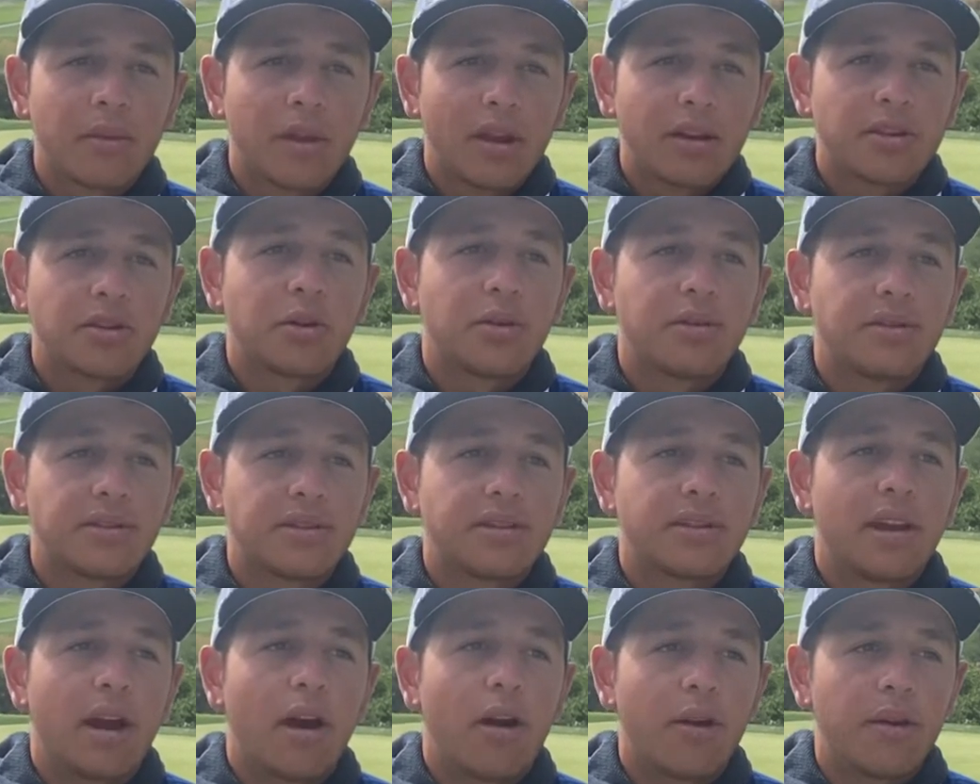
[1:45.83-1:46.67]
So
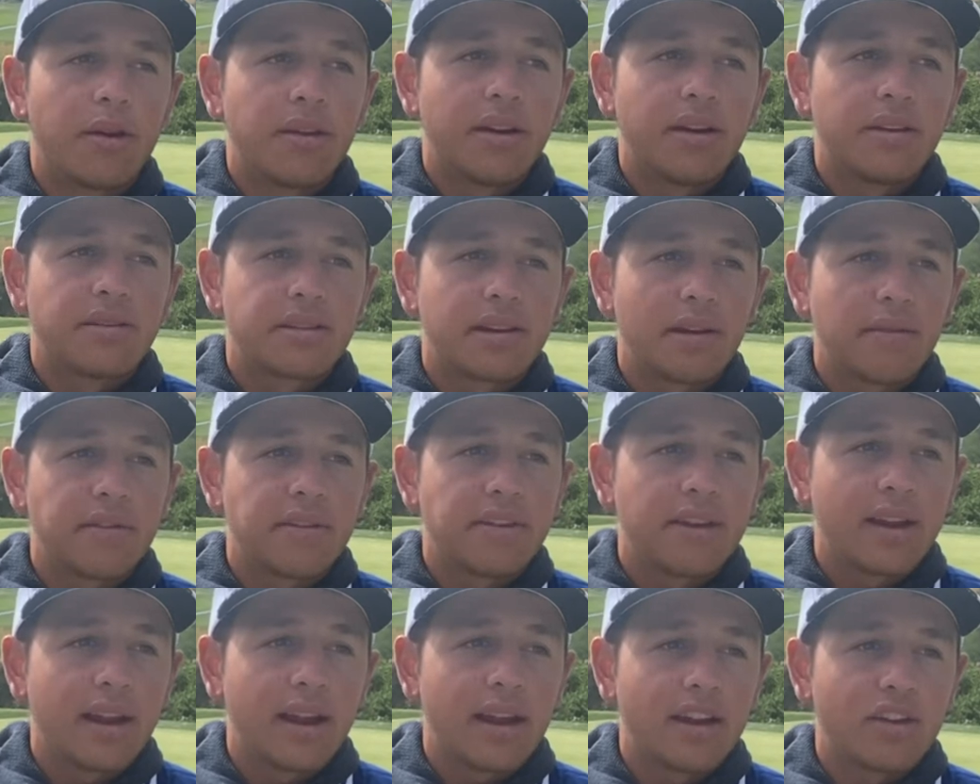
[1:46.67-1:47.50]
on
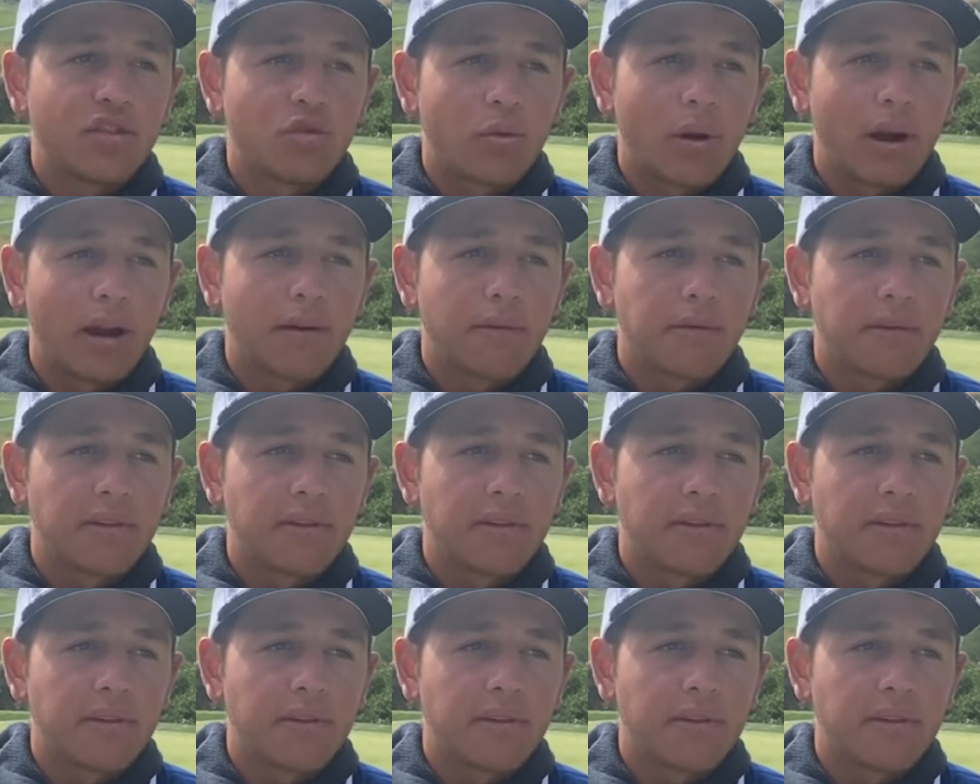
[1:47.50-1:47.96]
17, I hit driver,